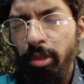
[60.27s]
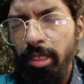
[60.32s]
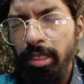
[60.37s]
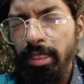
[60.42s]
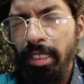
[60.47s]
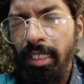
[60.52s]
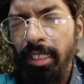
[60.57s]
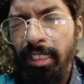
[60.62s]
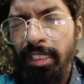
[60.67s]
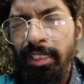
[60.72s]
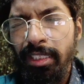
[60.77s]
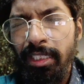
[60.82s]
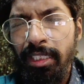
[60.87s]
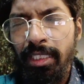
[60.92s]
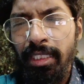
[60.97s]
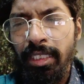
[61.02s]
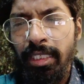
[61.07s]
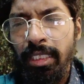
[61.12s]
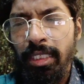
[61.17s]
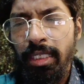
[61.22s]

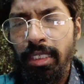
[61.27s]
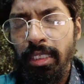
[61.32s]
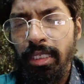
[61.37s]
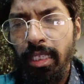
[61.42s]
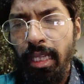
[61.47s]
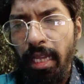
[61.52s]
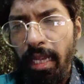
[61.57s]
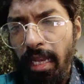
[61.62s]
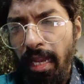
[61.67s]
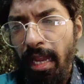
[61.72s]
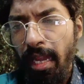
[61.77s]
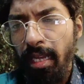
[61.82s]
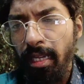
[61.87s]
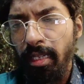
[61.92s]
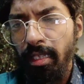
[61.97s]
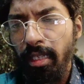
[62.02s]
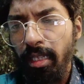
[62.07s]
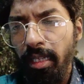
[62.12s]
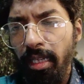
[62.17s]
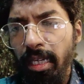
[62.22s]
challenges, and
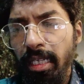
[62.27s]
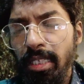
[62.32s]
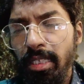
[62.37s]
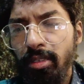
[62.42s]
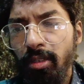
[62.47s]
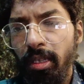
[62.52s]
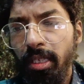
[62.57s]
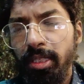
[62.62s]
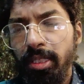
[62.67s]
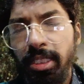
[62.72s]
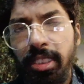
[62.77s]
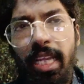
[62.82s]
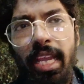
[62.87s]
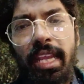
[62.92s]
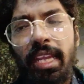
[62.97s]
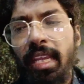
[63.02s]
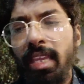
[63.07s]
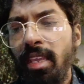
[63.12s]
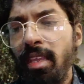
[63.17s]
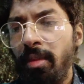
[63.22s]
it's not a
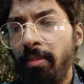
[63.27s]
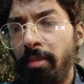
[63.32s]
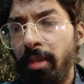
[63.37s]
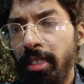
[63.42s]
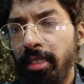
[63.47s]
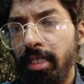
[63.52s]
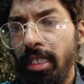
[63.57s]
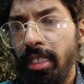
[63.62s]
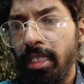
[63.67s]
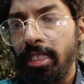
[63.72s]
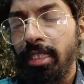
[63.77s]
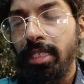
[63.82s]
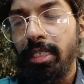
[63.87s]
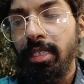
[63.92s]
shiny, but it's